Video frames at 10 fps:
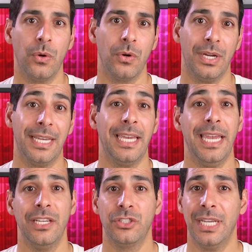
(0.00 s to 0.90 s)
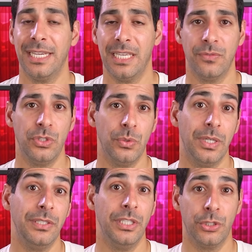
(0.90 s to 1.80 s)
or a cage that gives you
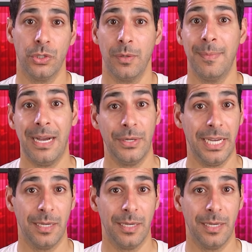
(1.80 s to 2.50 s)
additional mounting